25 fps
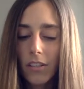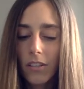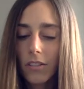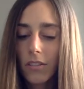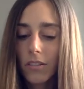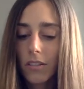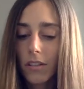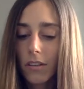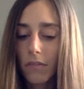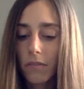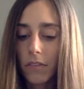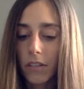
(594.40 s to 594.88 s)

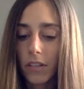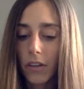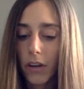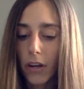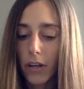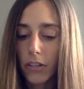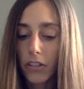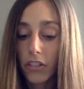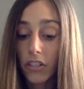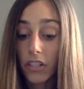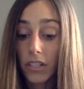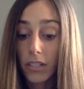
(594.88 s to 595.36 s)
Sophie,
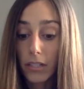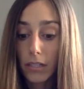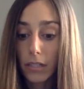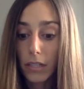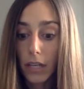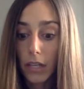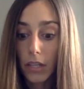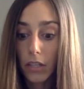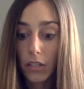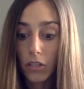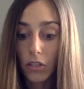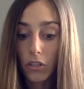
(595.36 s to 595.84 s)
crouching
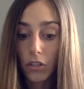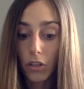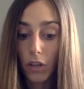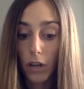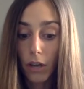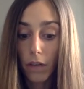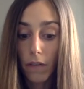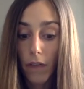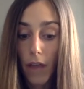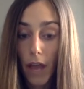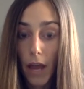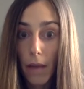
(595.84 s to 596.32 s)
inside the
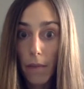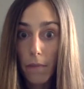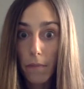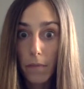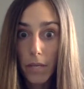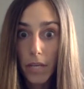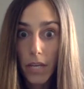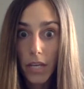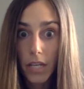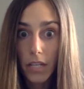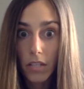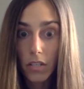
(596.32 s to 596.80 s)
chewed-off end,
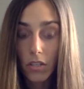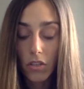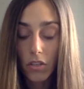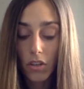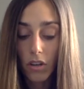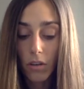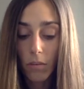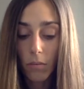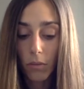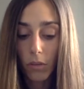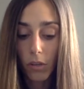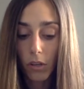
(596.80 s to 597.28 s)
began to
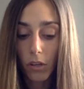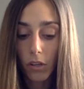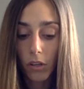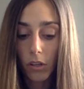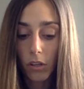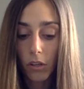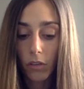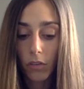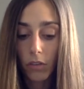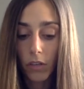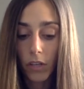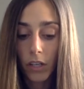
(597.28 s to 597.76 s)
tremble all
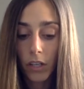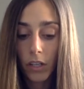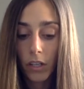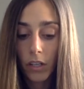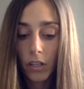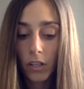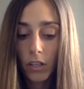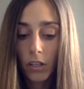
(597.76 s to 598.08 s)
over.